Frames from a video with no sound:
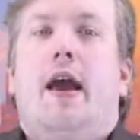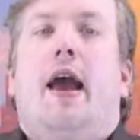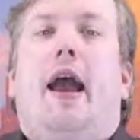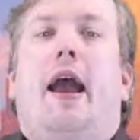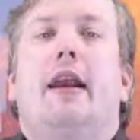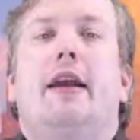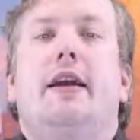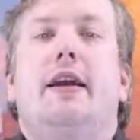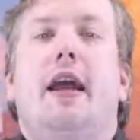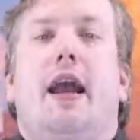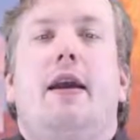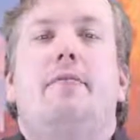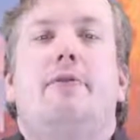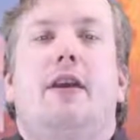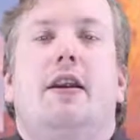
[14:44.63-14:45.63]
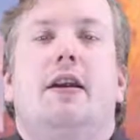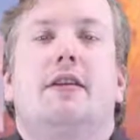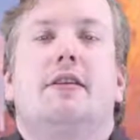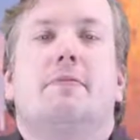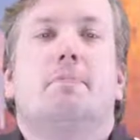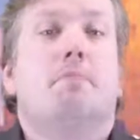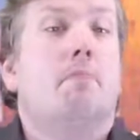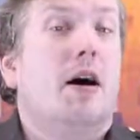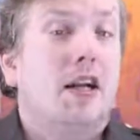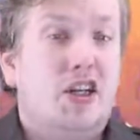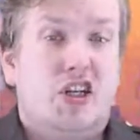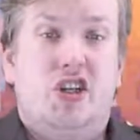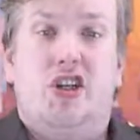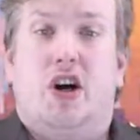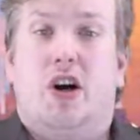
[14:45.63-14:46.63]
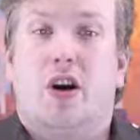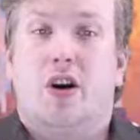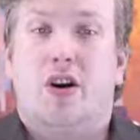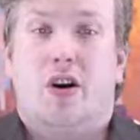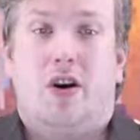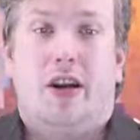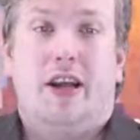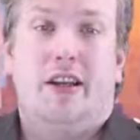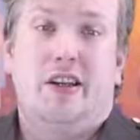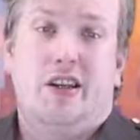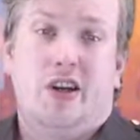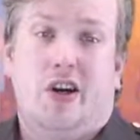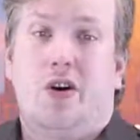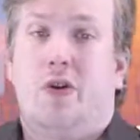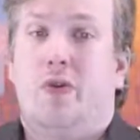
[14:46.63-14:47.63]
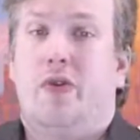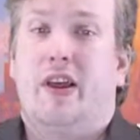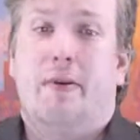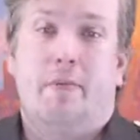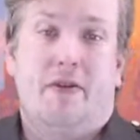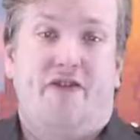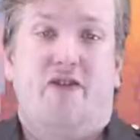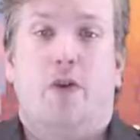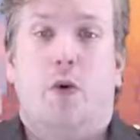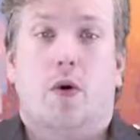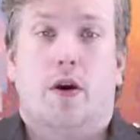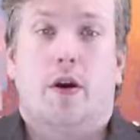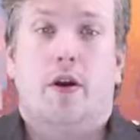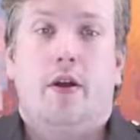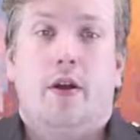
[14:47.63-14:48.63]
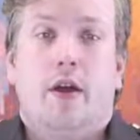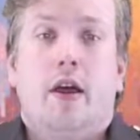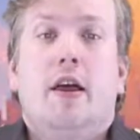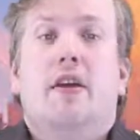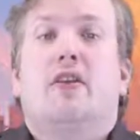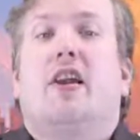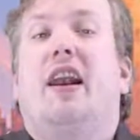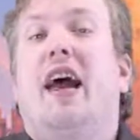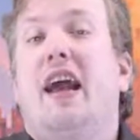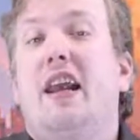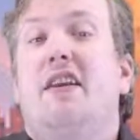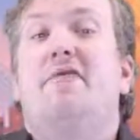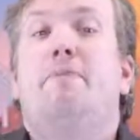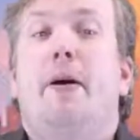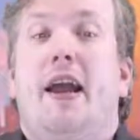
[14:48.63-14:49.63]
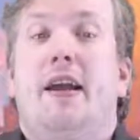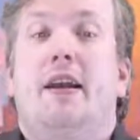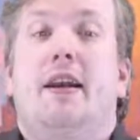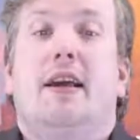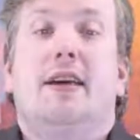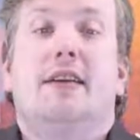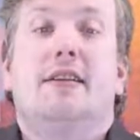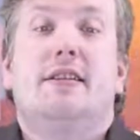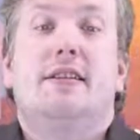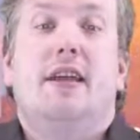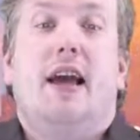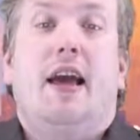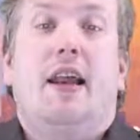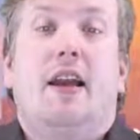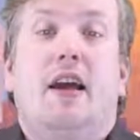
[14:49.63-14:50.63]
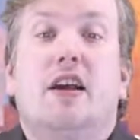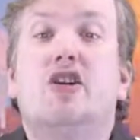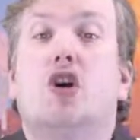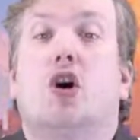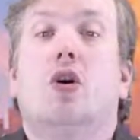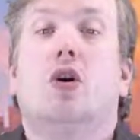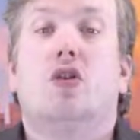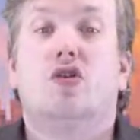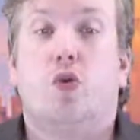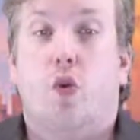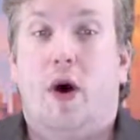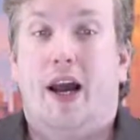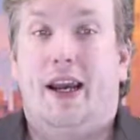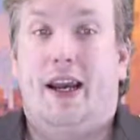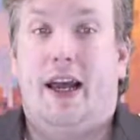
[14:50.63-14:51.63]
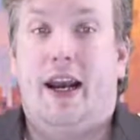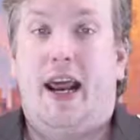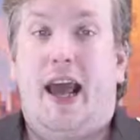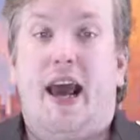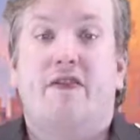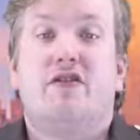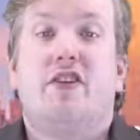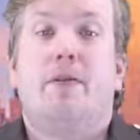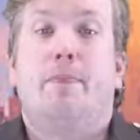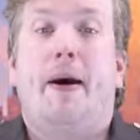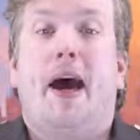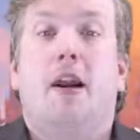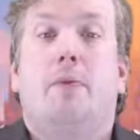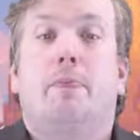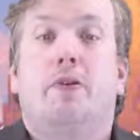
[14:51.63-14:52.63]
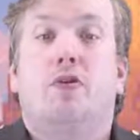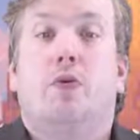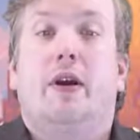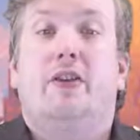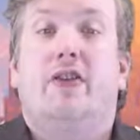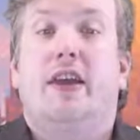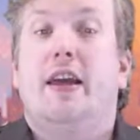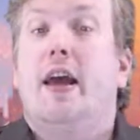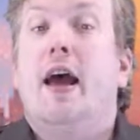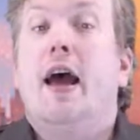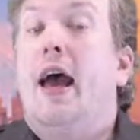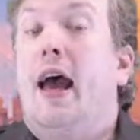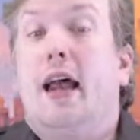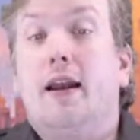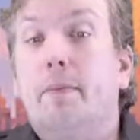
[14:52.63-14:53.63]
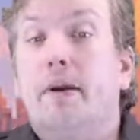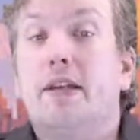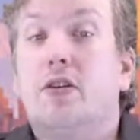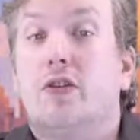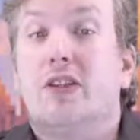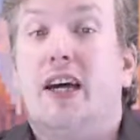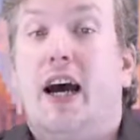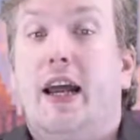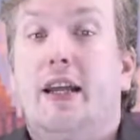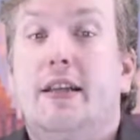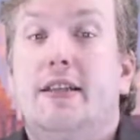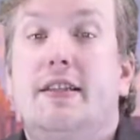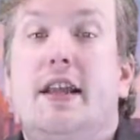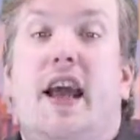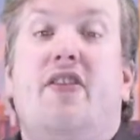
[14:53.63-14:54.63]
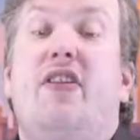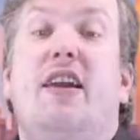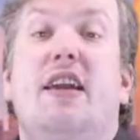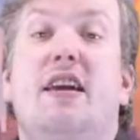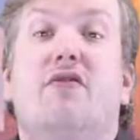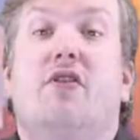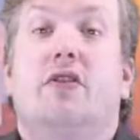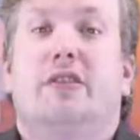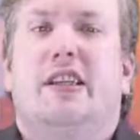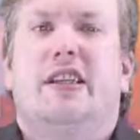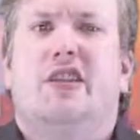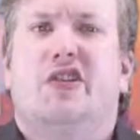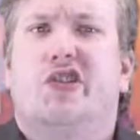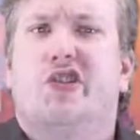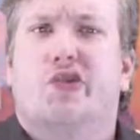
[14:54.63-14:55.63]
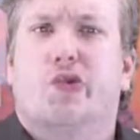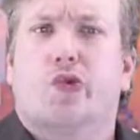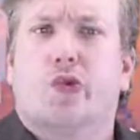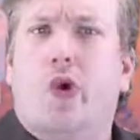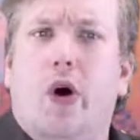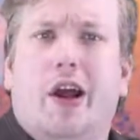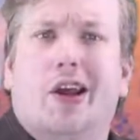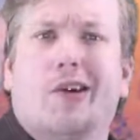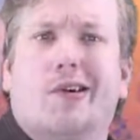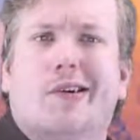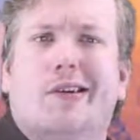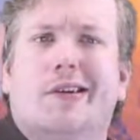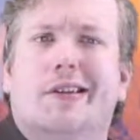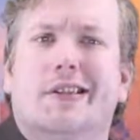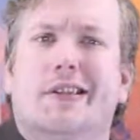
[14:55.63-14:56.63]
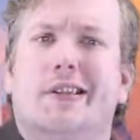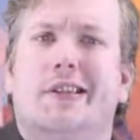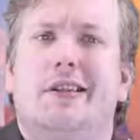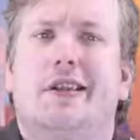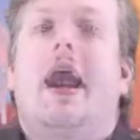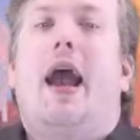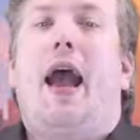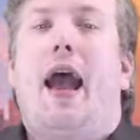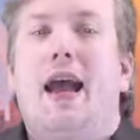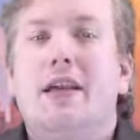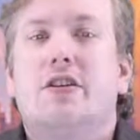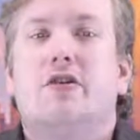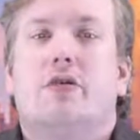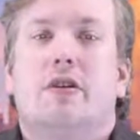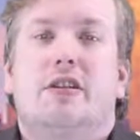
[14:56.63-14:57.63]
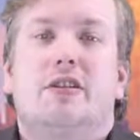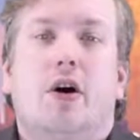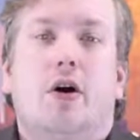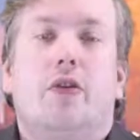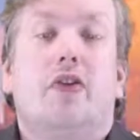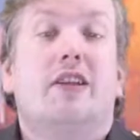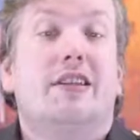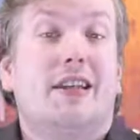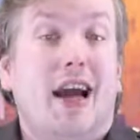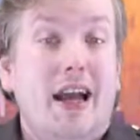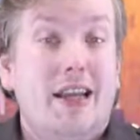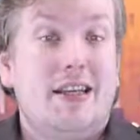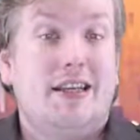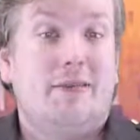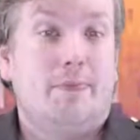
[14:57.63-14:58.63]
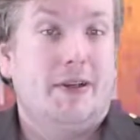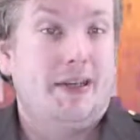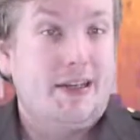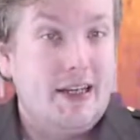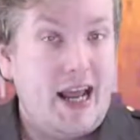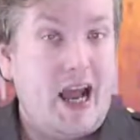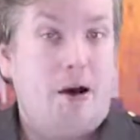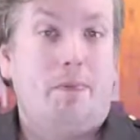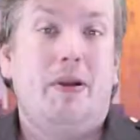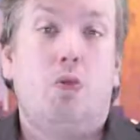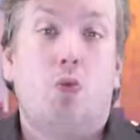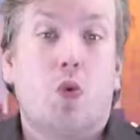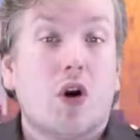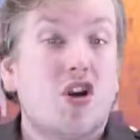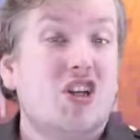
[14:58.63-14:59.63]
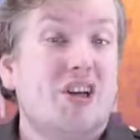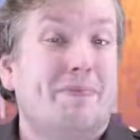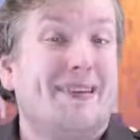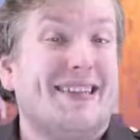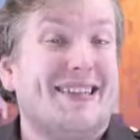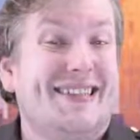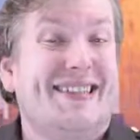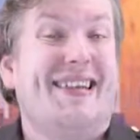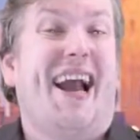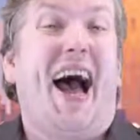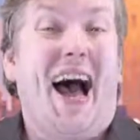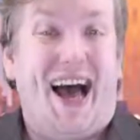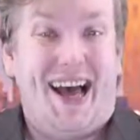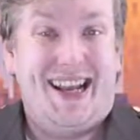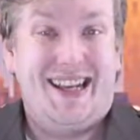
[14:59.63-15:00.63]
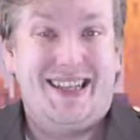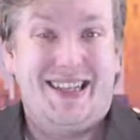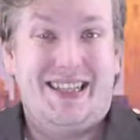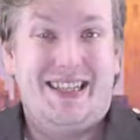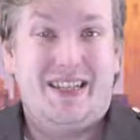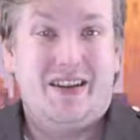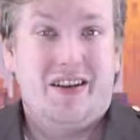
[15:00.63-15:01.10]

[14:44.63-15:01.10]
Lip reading: and a game that is much darker in tone than before. The land of Pagan is an eternal twilight after the battle between the elemental titans and the evil destroyers. As a result, the Titans must now be worshipped as gods.